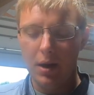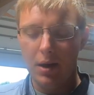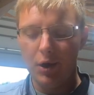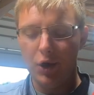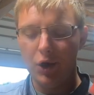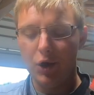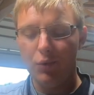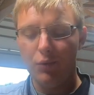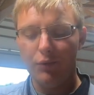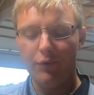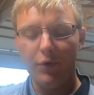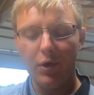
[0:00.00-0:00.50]

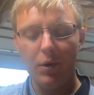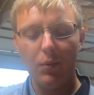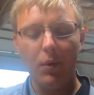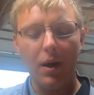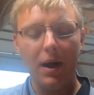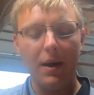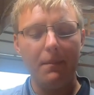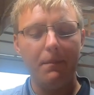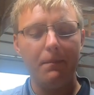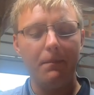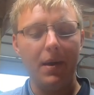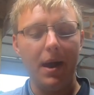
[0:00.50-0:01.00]
You really
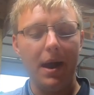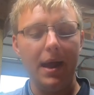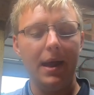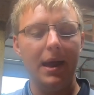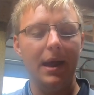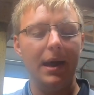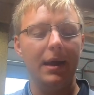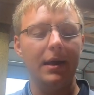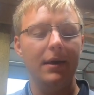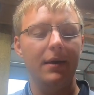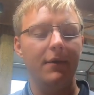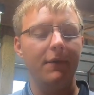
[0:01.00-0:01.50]
want
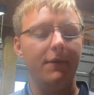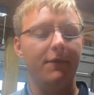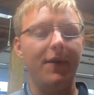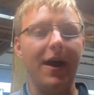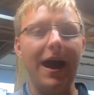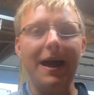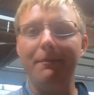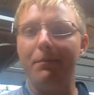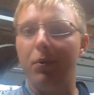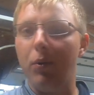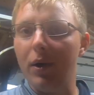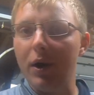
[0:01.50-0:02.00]
a
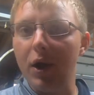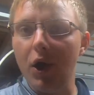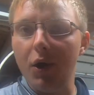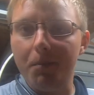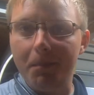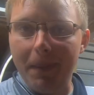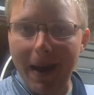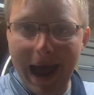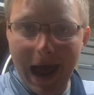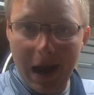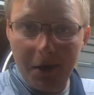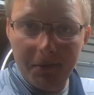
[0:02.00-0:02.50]
5.0
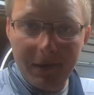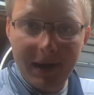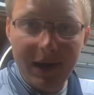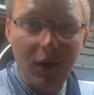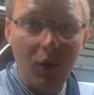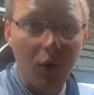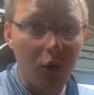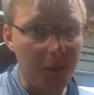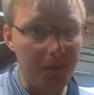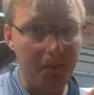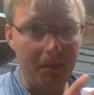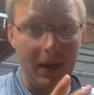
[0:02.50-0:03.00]
battery
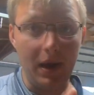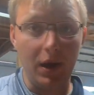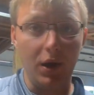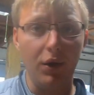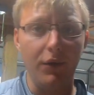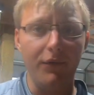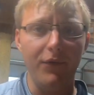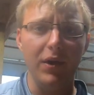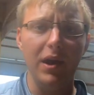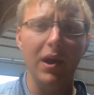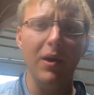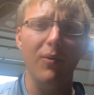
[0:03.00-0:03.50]
or bigger.
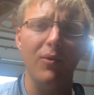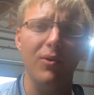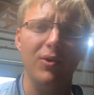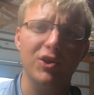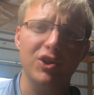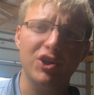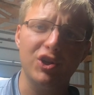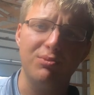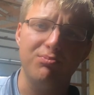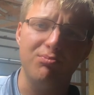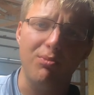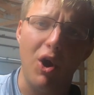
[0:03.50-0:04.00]
If you get one of
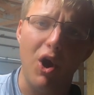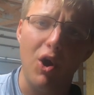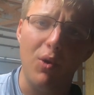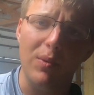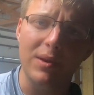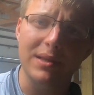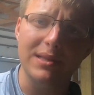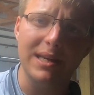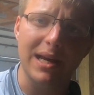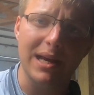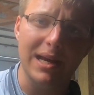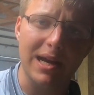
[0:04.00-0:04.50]
the small
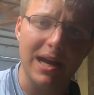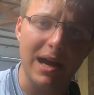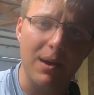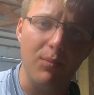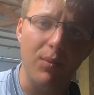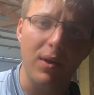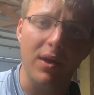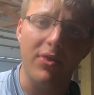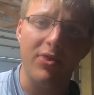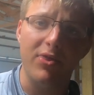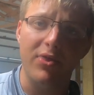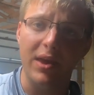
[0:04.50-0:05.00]
ones that come
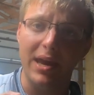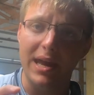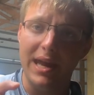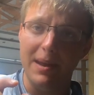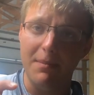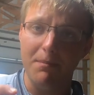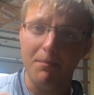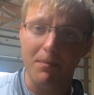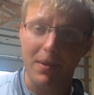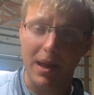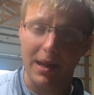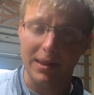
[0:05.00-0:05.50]
with
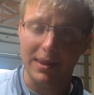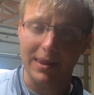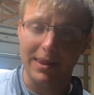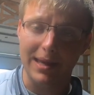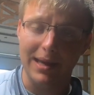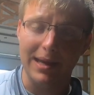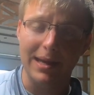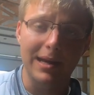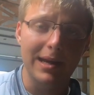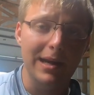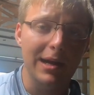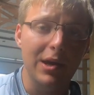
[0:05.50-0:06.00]
like
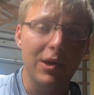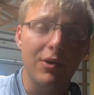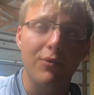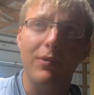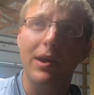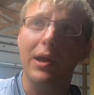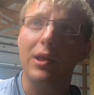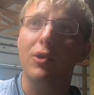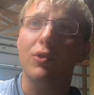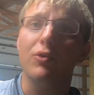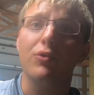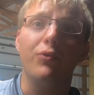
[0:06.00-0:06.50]
the
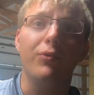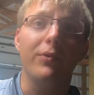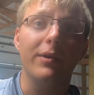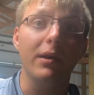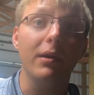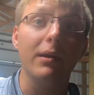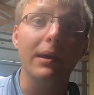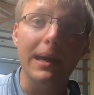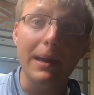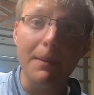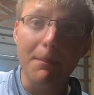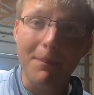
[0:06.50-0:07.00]
regular
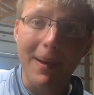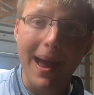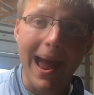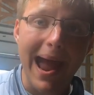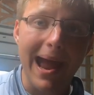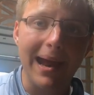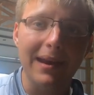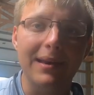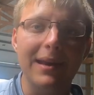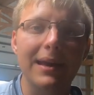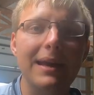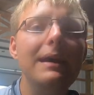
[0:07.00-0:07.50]
drill
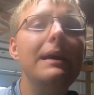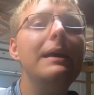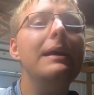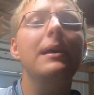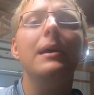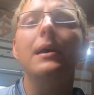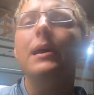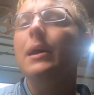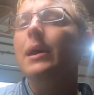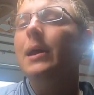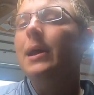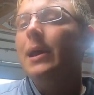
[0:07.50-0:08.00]
Impact,
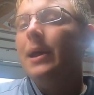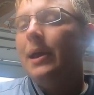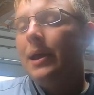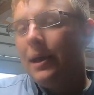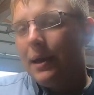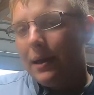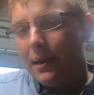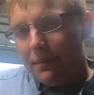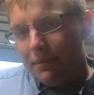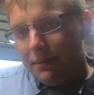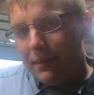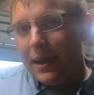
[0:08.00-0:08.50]

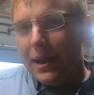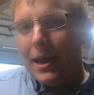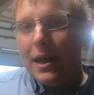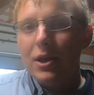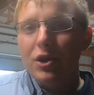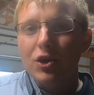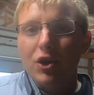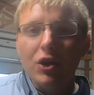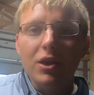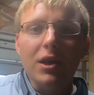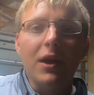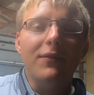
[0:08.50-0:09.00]

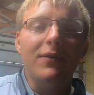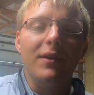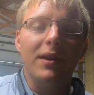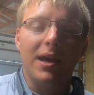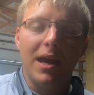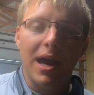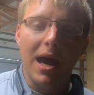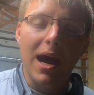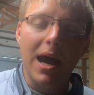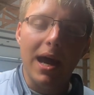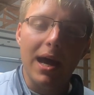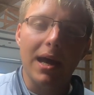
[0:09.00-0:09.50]
it's good enough to
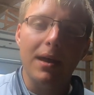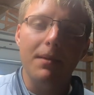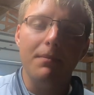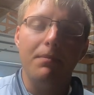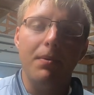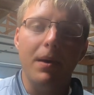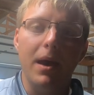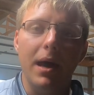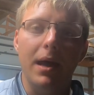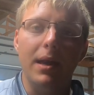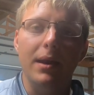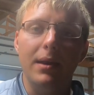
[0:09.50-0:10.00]
cut,
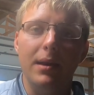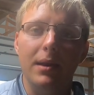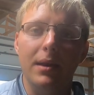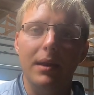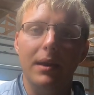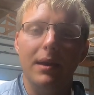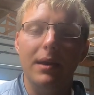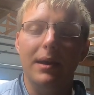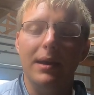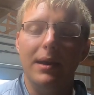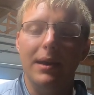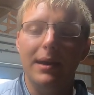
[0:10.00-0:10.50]
but
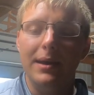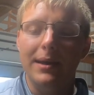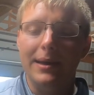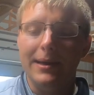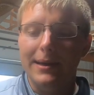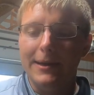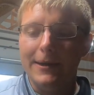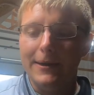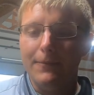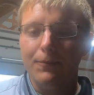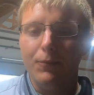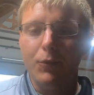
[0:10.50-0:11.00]

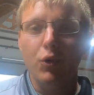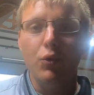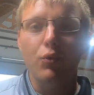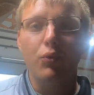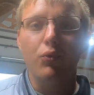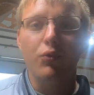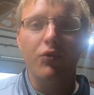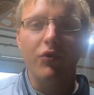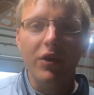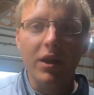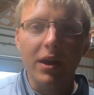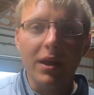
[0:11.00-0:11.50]
you
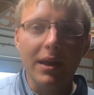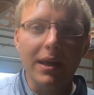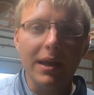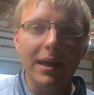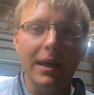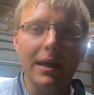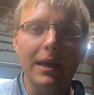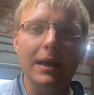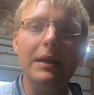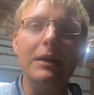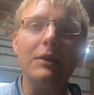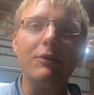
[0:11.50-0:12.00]

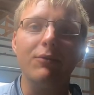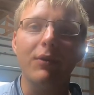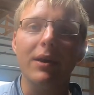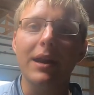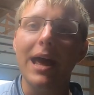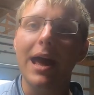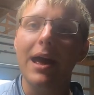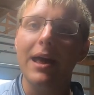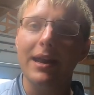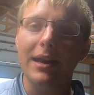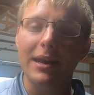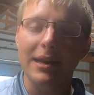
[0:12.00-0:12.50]
really run
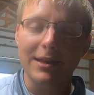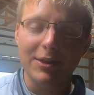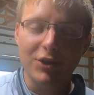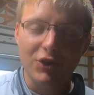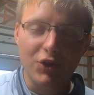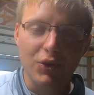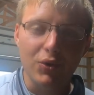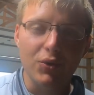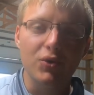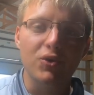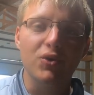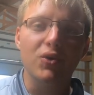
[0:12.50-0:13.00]
out
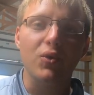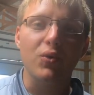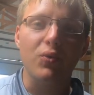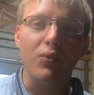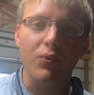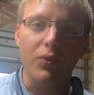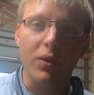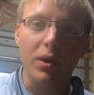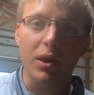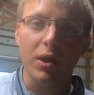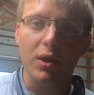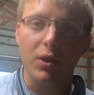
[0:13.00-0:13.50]
juice
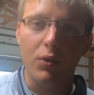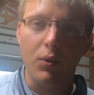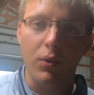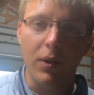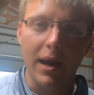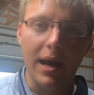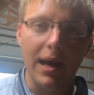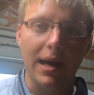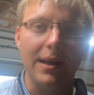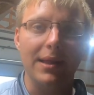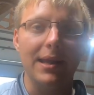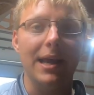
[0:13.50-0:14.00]
really
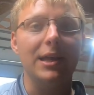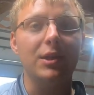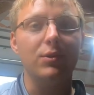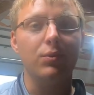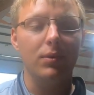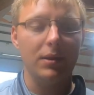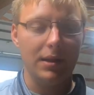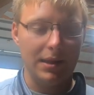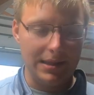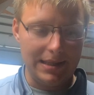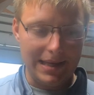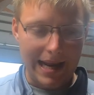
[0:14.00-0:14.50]
quick, and that's
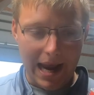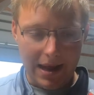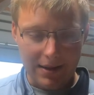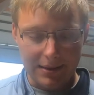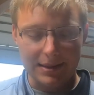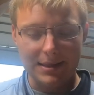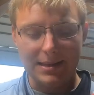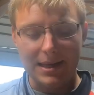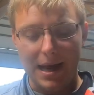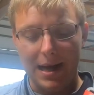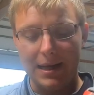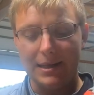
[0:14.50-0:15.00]
one of the
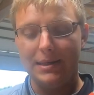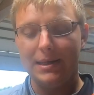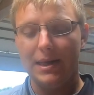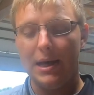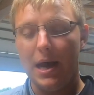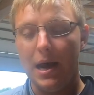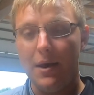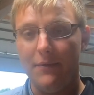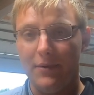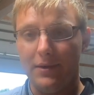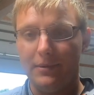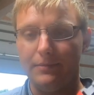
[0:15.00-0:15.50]
downsides
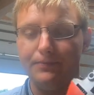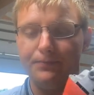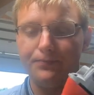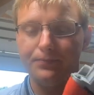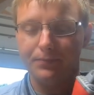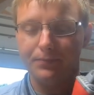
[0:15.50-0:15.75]
of it.